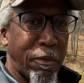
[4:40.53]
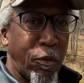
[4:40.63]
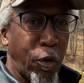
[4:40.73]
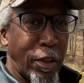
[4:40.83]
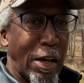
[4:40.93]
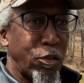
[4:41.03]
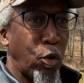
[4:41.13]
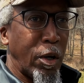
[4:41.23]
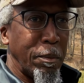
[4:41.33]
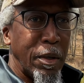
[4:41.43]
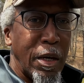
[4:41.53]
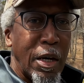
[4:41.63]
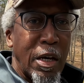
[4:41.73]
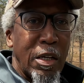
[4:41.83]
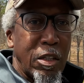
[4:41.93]
before last autumn.
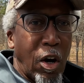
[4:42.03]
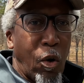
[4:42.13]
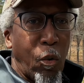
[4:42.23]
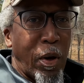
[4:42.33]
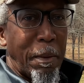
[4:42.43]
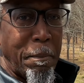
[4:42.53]
So what I